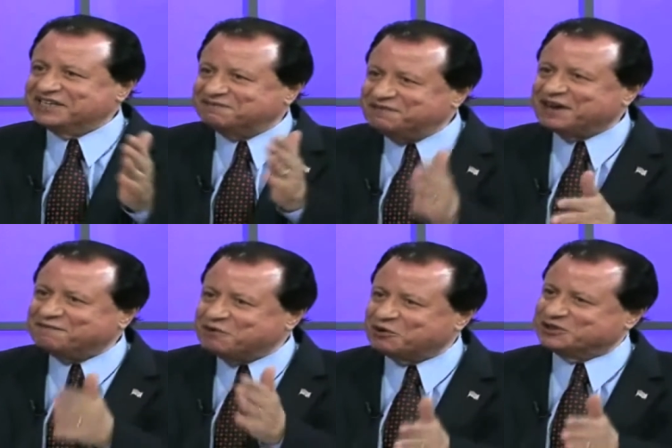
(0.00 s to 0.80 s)
is very
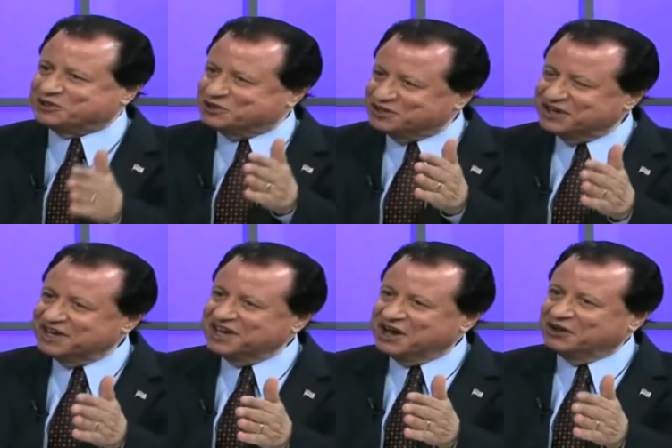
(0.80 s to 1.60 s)
focused on
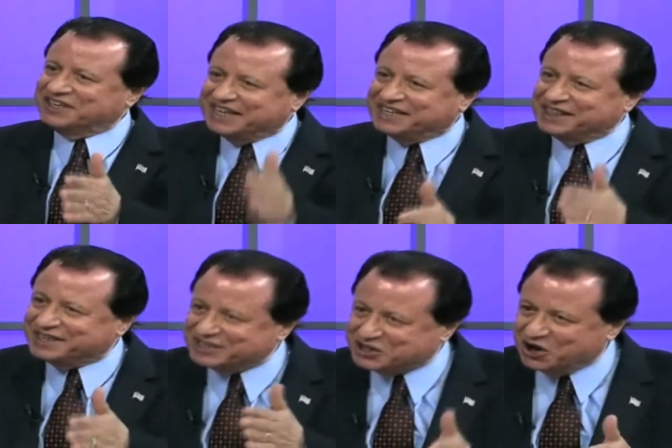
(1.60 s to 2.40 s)
getting
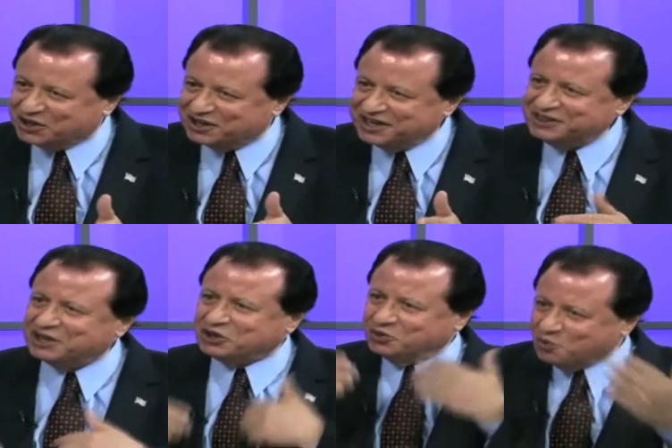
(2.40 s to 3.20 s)
things done.
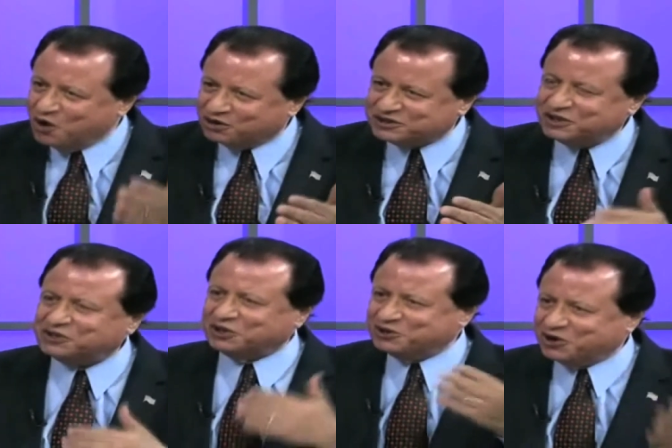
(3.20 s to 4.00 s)
Not on words,
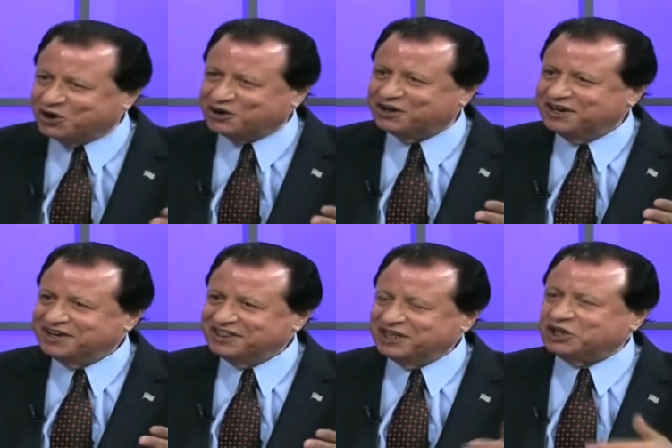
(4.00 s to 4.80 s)
not on talk,
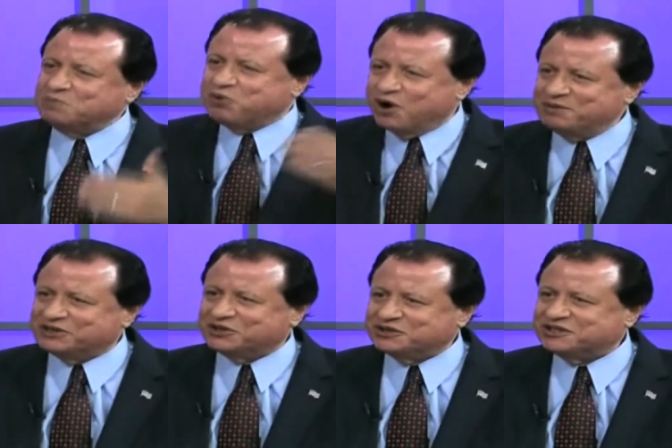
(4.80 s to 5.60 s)
not on
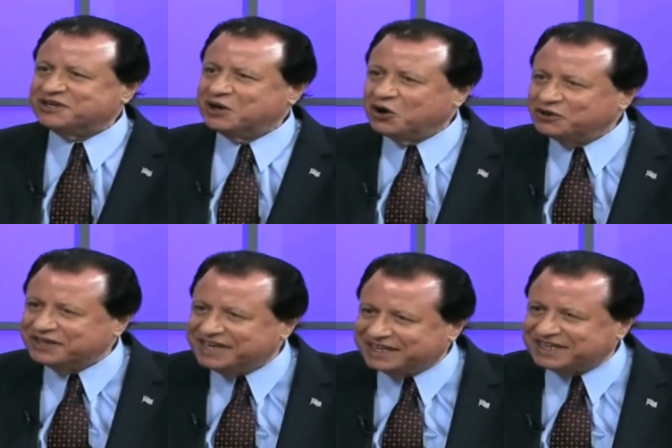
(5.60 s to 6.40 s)
promises, on
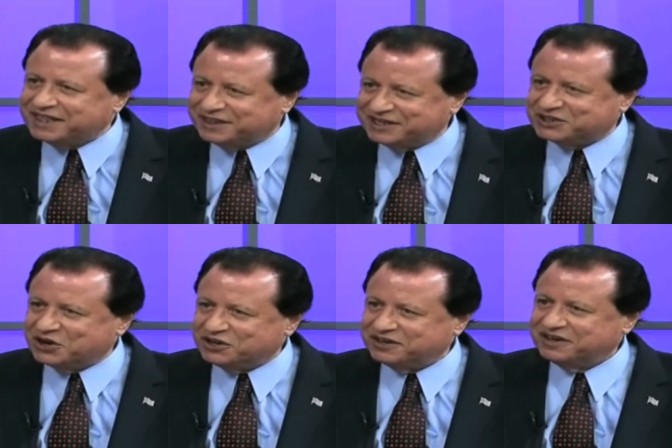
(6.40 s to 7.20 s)
getting things
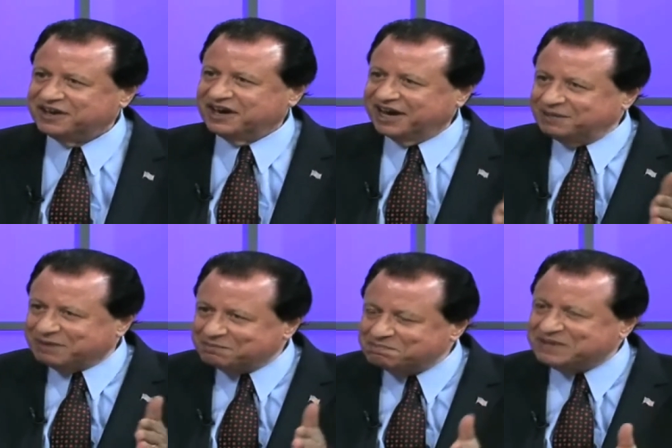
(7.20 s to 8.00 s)
done. And
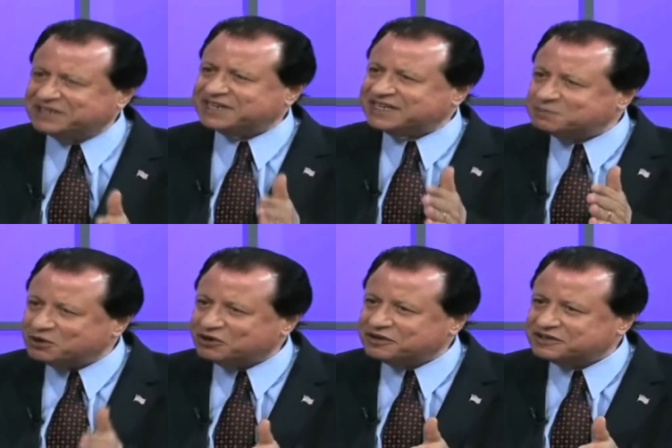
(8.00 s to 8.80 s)
my business
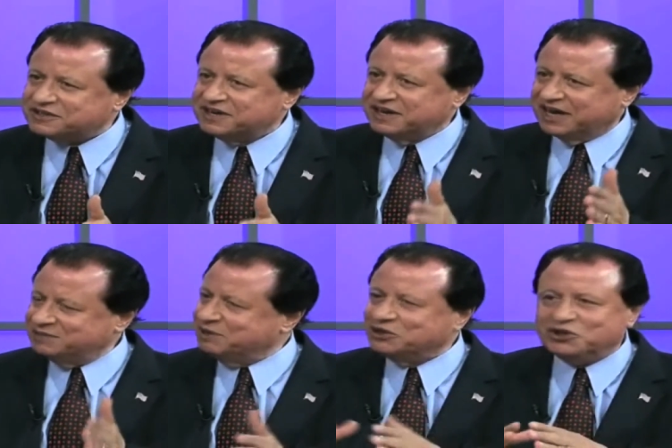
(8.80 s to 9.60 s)
experience has
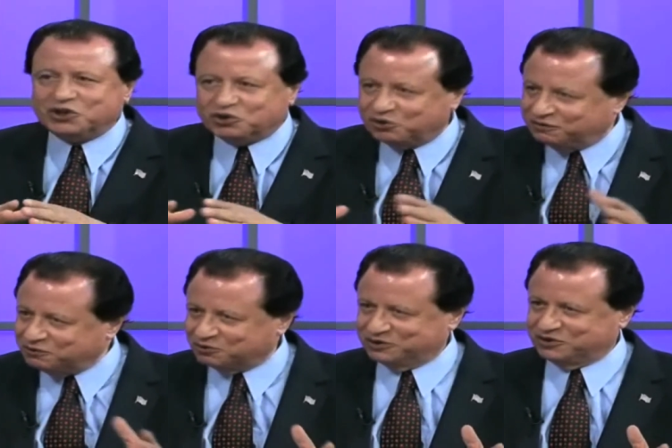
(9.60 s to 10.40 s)
been totally
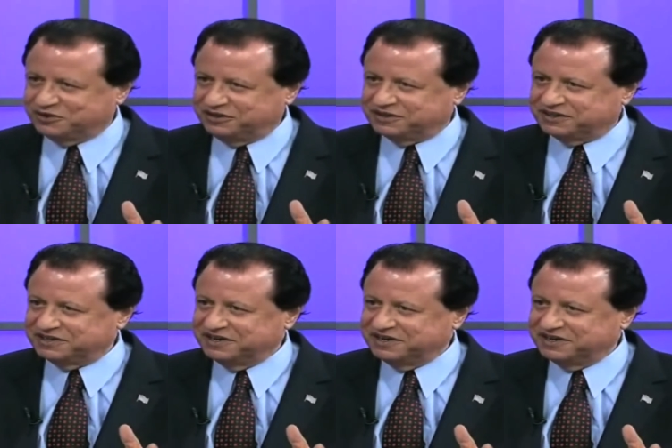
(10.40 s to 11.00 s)
focused on this.